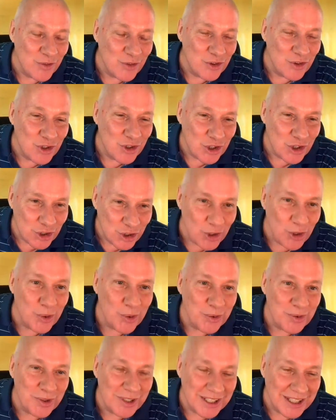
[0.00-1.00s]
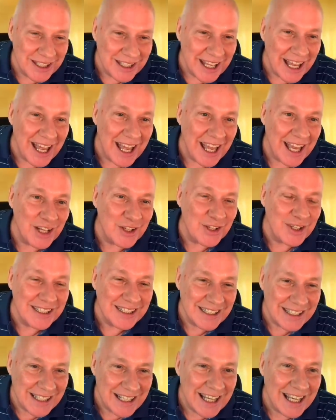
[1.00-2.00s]
To use today to
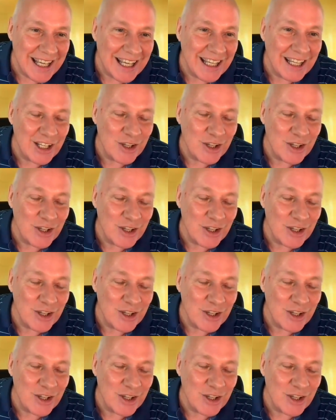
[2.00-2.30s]
see